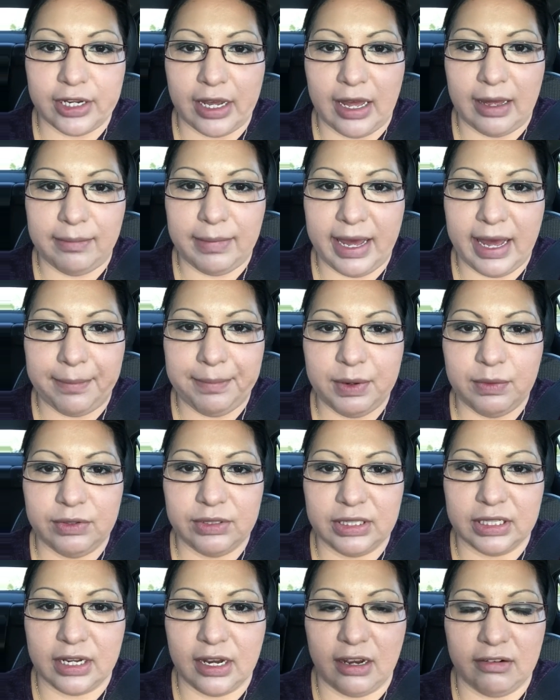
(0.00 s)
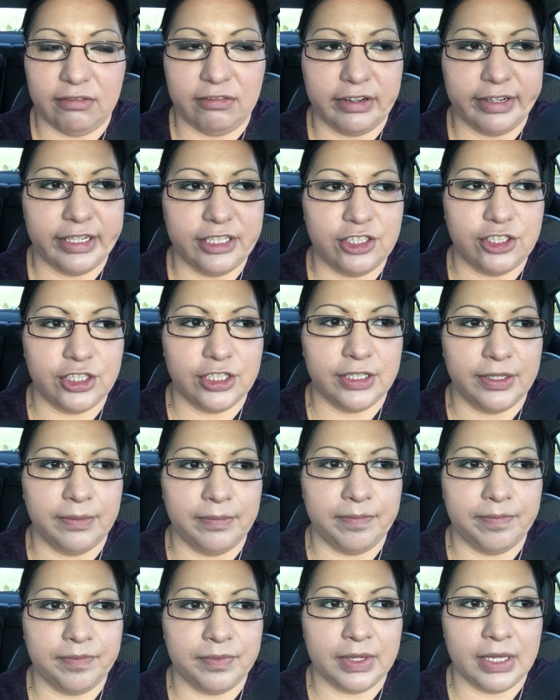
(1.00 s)
I'm happy with the coverage,
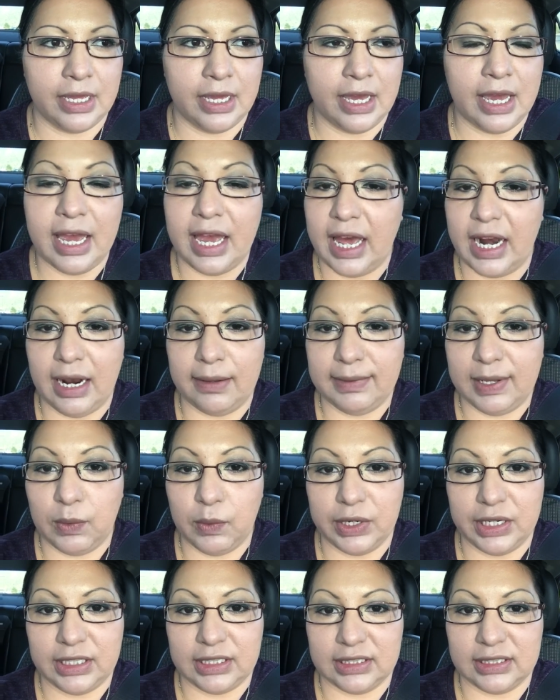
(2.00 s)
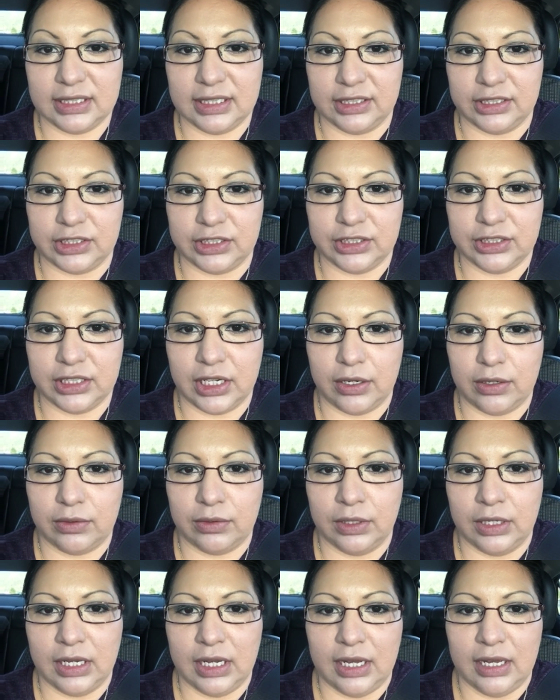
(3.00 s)
and I'm not wearing concealer,
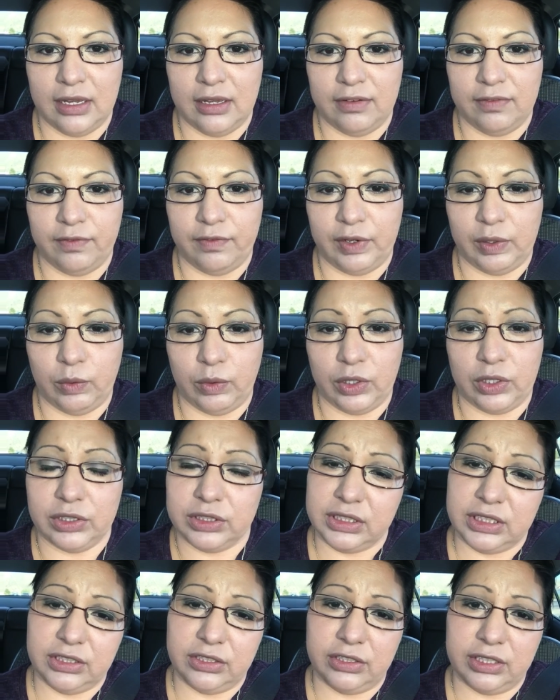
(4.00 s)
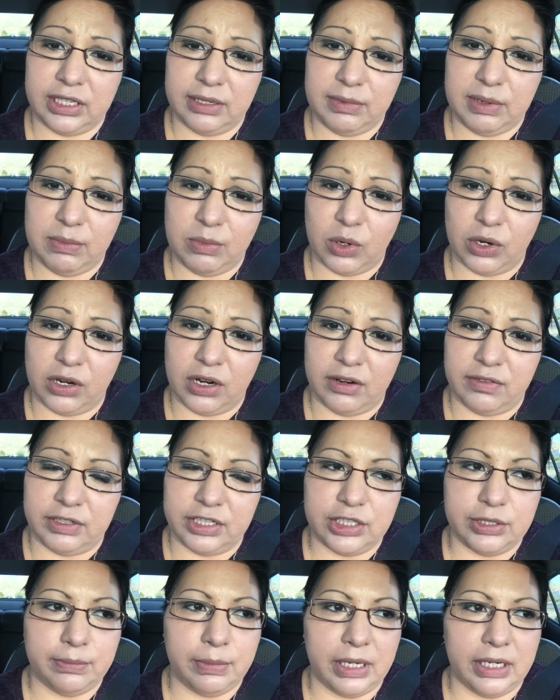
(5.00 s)
so if I wore concealer, it'd give me more
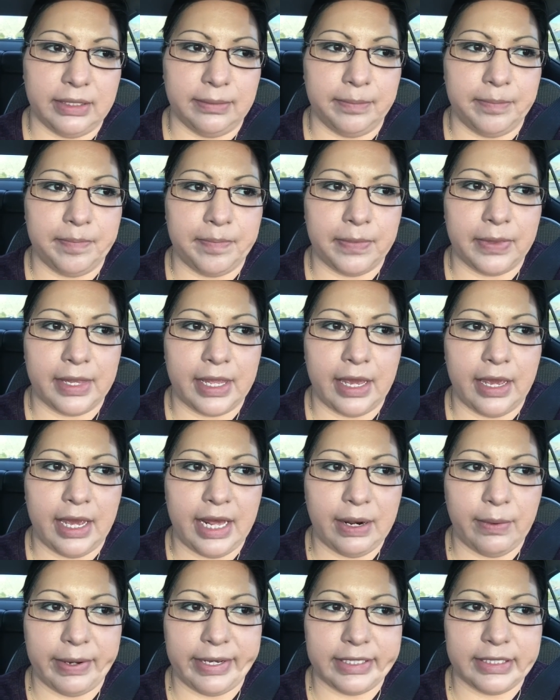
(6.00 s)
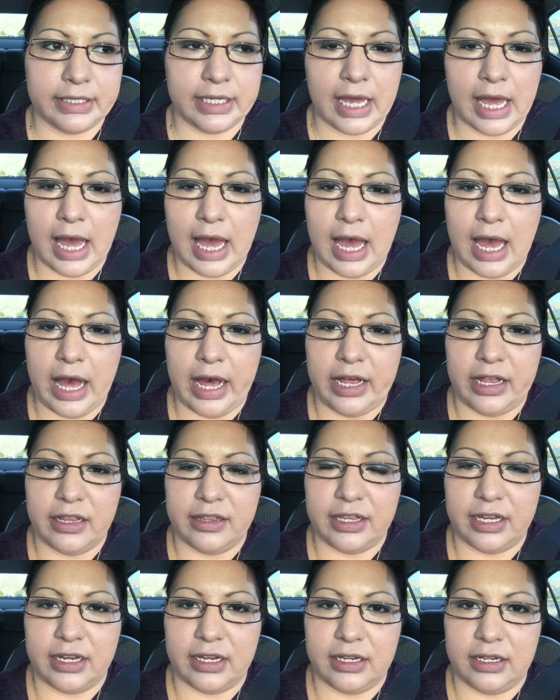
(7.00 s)
coverage. But anyways,
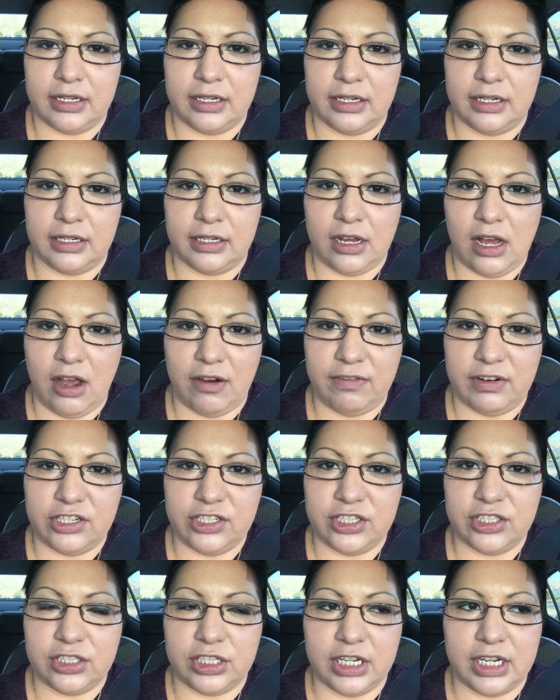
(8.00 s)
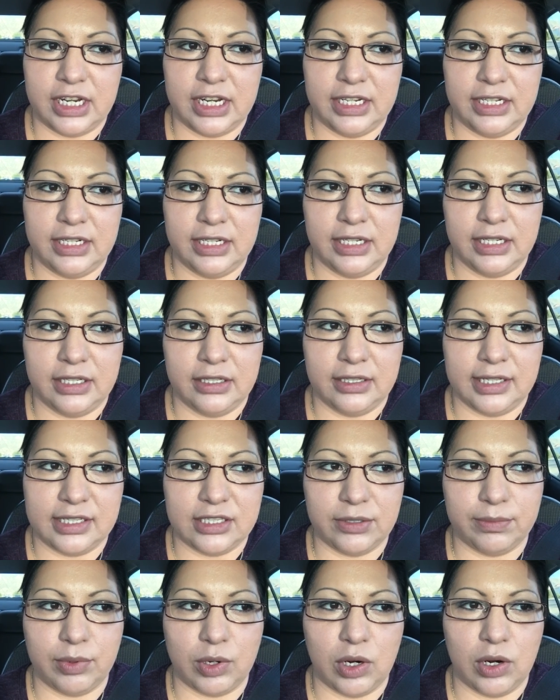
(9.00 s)
the coverage is good.
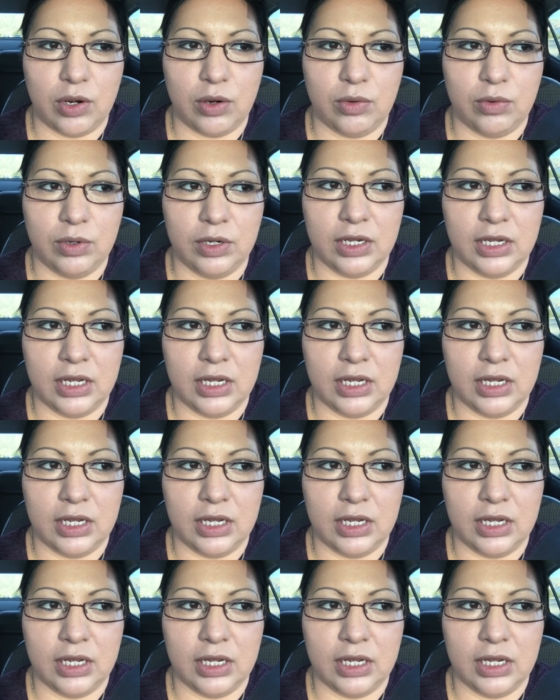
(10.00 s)
That's a pro.